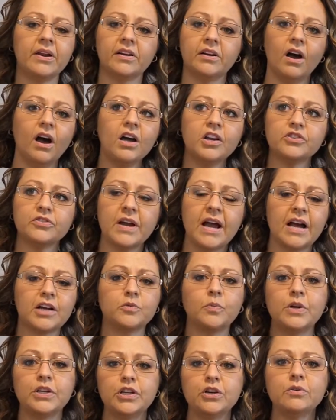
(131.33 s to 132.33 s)
a
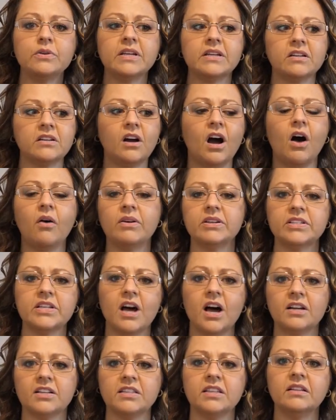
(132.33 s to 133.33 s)
contract when you didn't call and
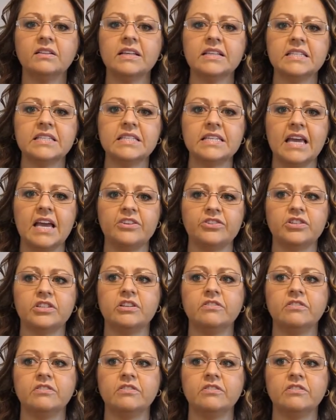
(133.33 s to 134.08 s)
talk to the listing agent